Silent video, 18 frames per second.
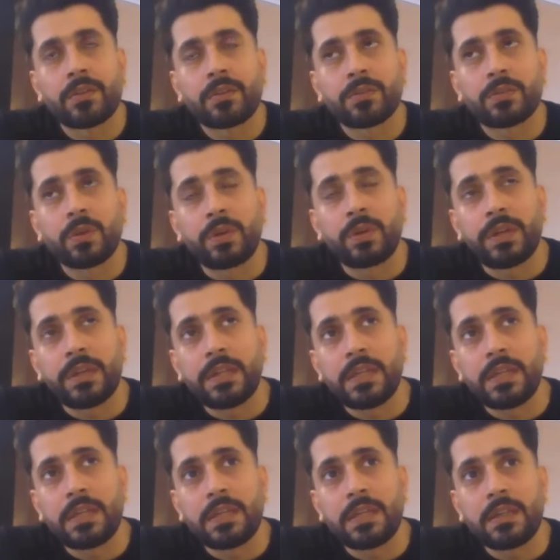So
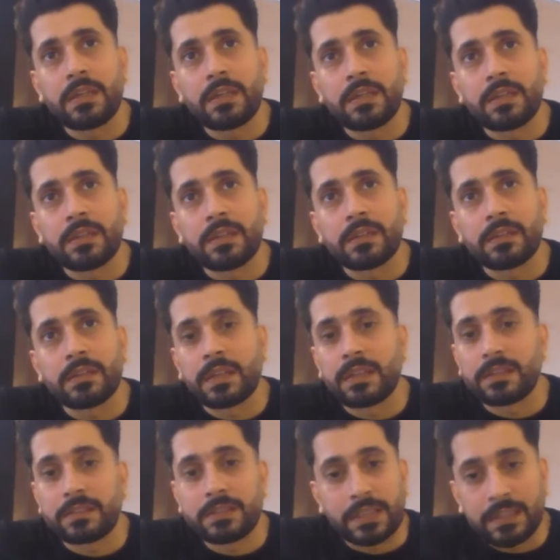he
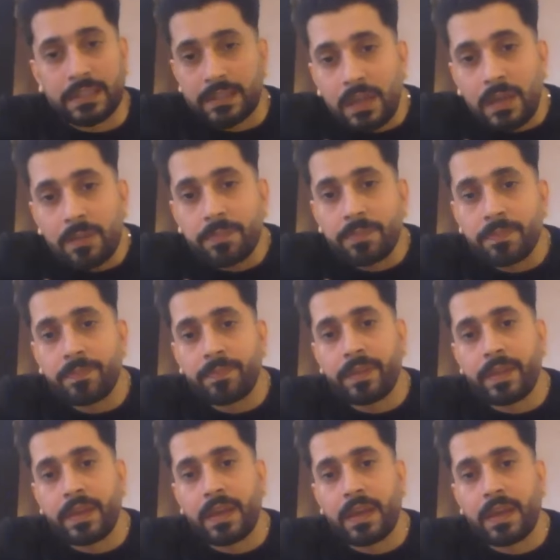then set it up
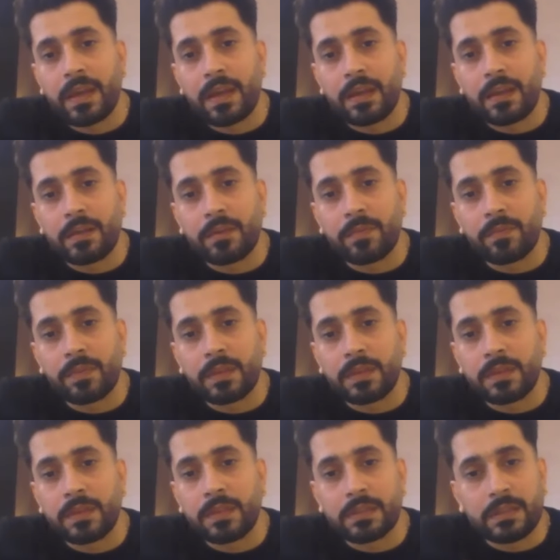and
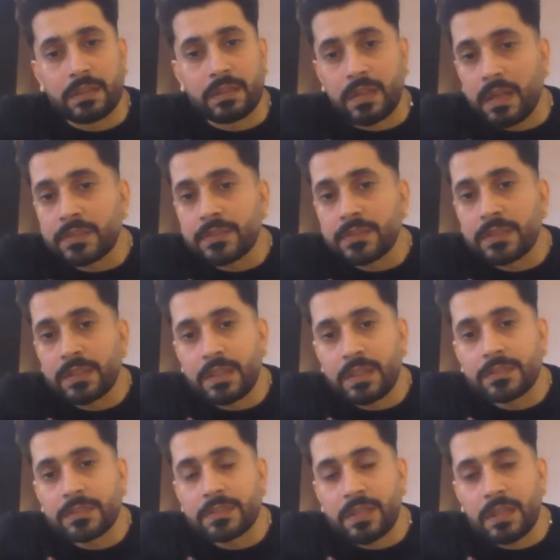he did the
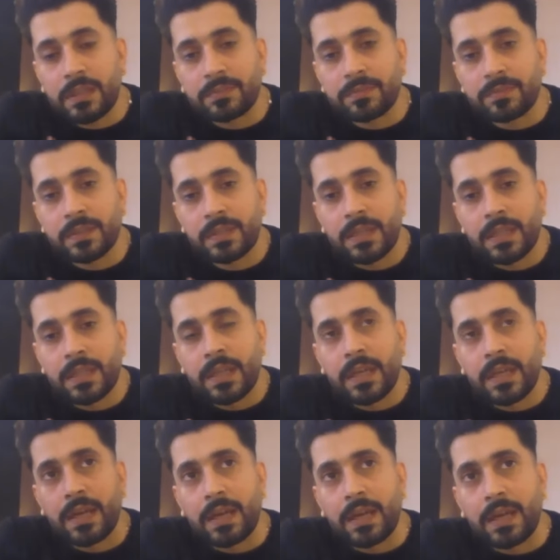casting and stuff.
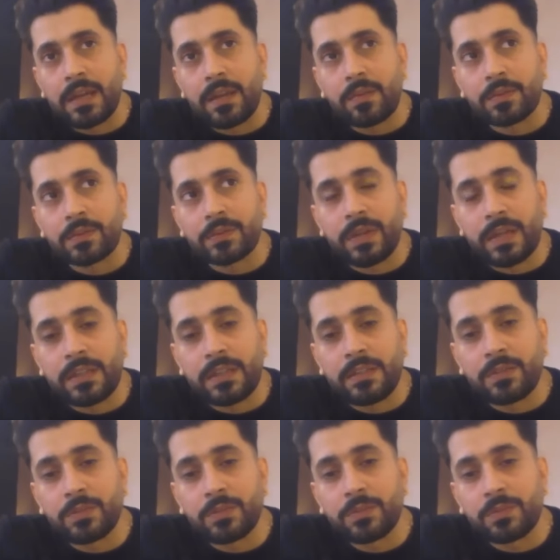And I was
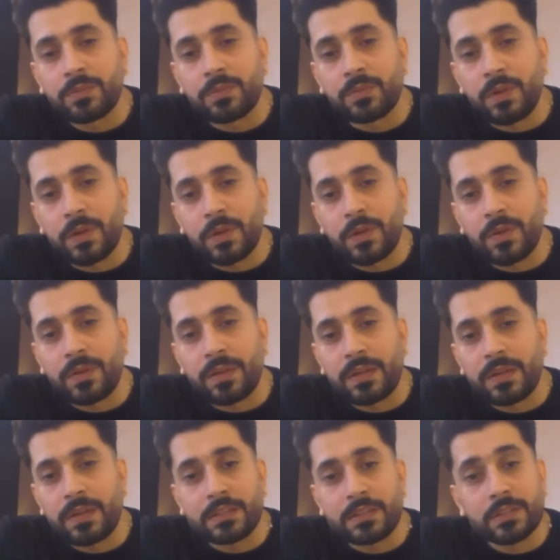ready to work
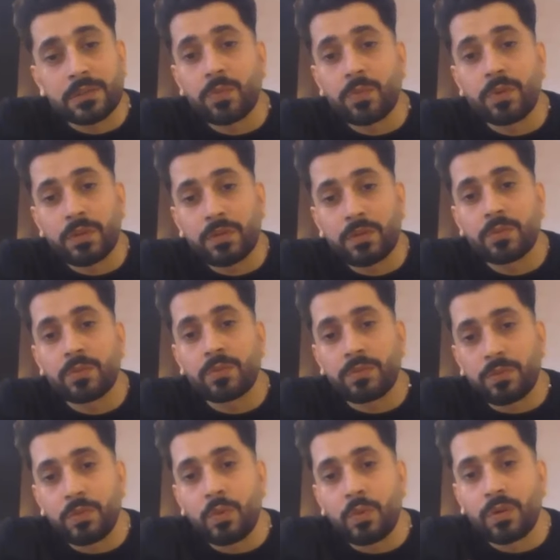on it. I just wanted to
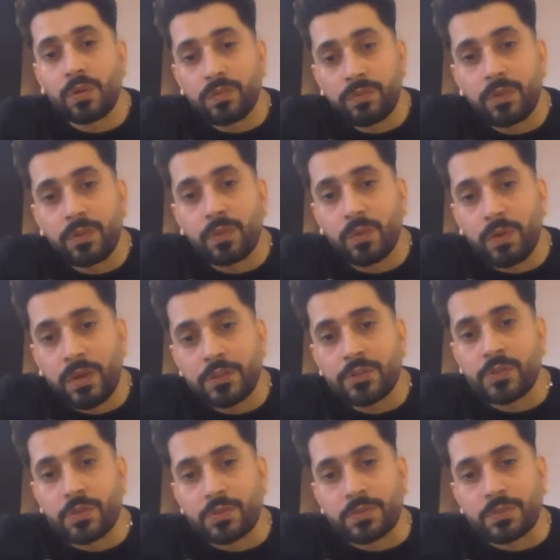go on flow
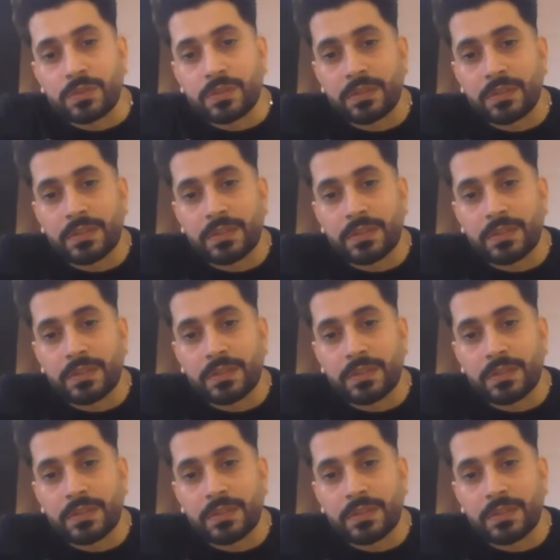and shoot.